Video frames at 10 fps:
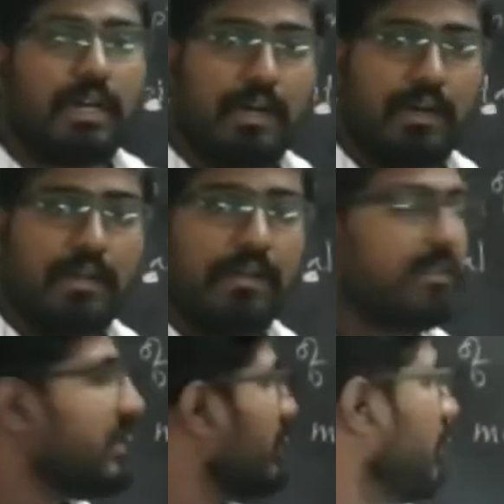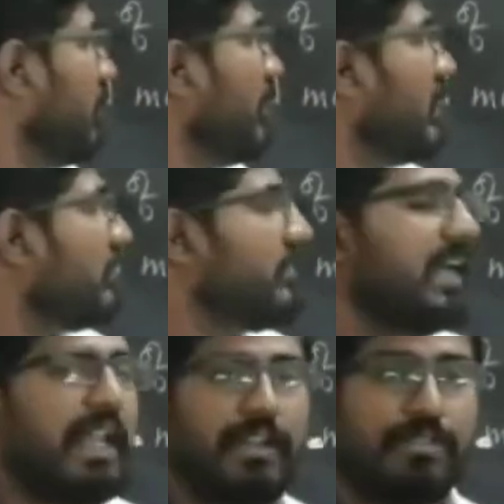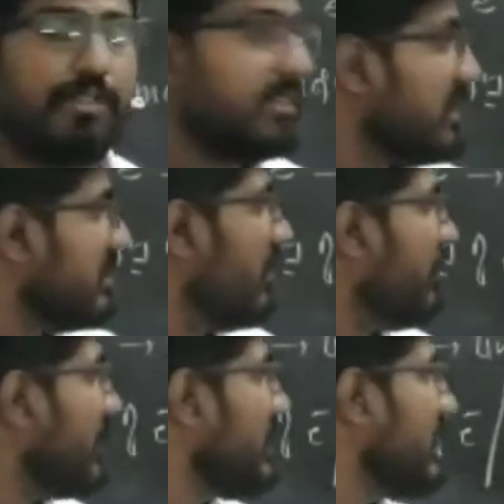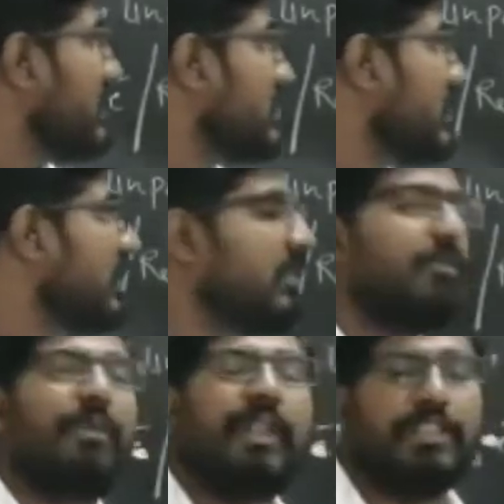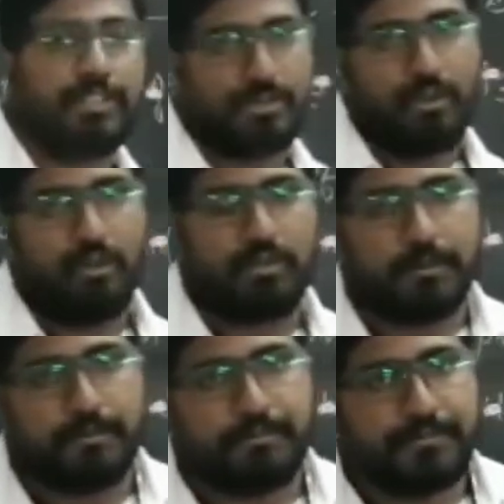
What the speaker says: or the revolving of the electron, this effect is very strong.